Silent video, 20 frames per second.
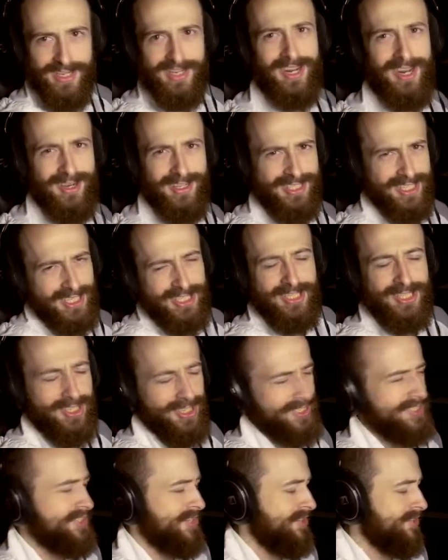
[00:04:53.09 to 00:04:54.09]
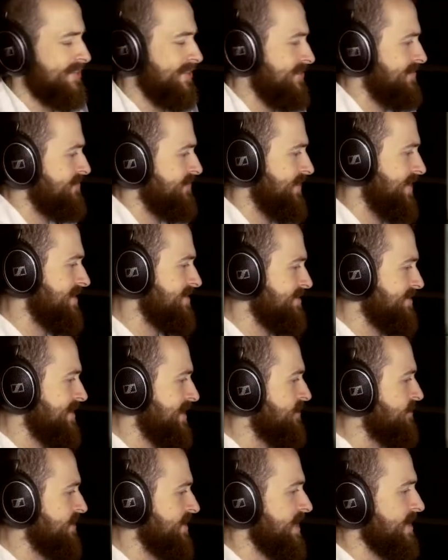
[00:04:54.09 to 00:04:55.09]
You know, it's just it's all good fun. You're
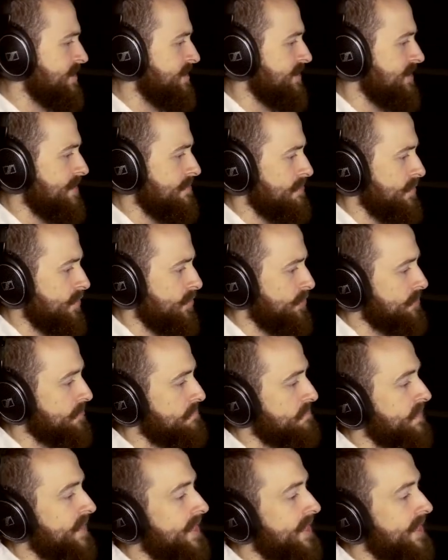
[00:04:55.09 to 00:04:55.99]
definitely not gonna get murdered.